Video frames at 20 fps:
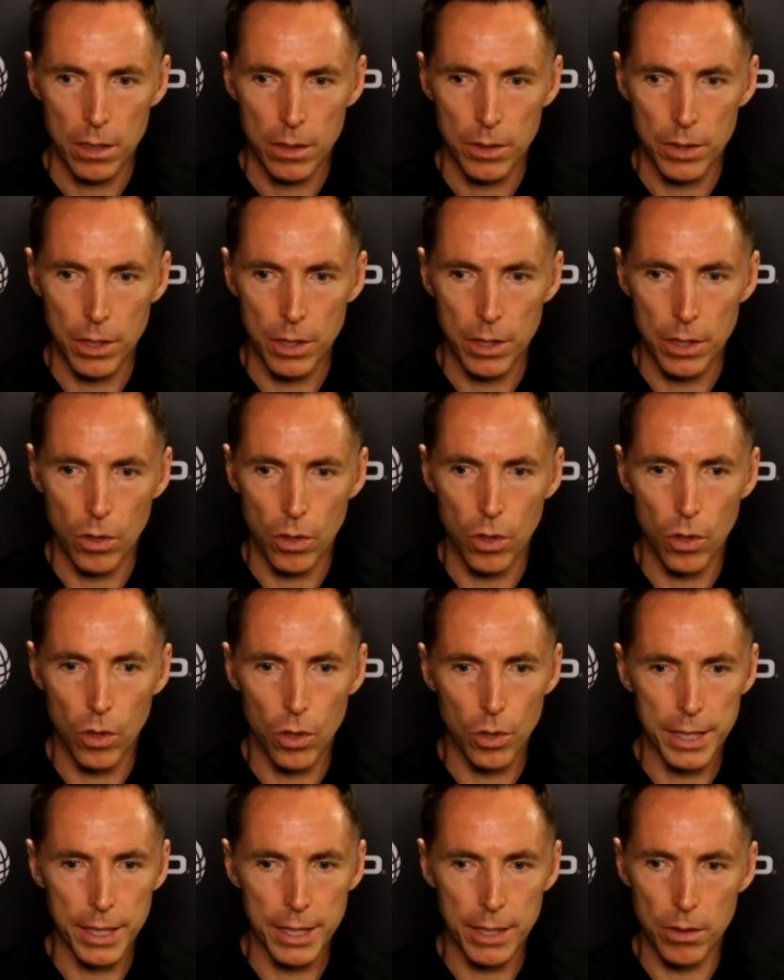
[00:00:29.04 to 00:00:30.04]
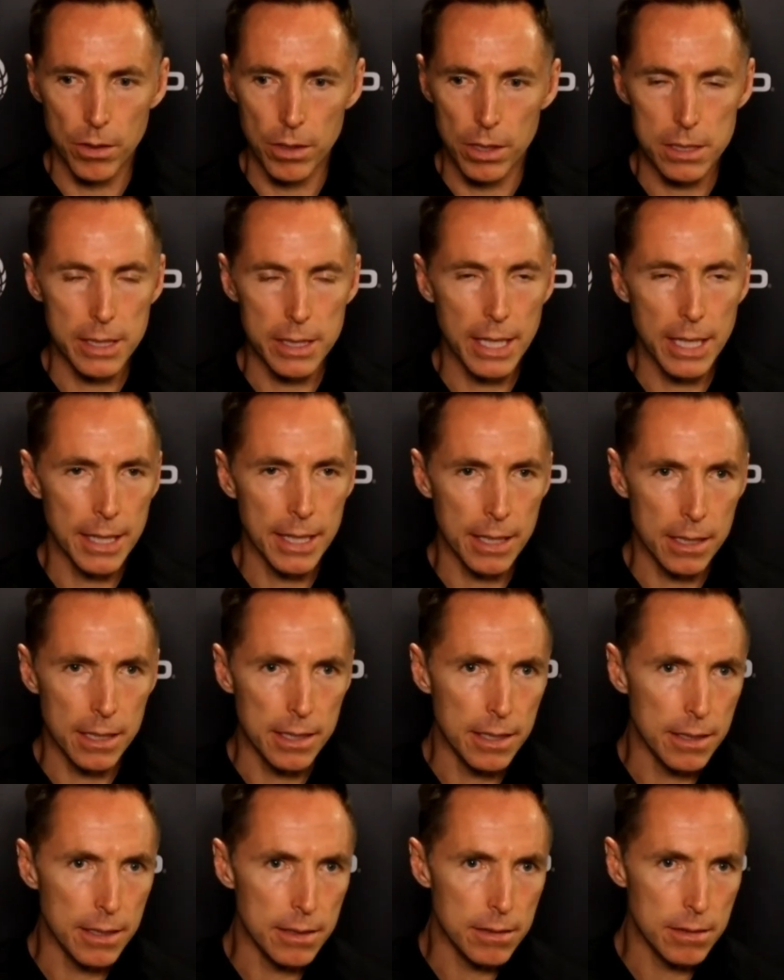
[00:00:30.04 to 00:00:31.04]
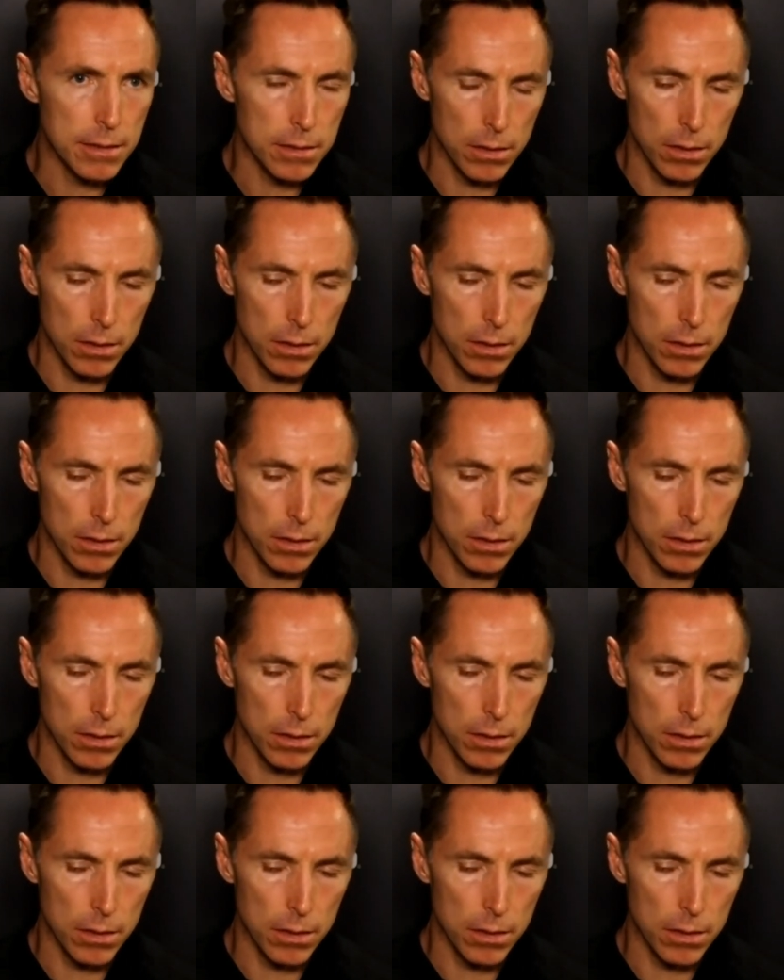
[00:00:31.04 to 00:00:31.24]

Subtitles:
You know, holding or extending leads.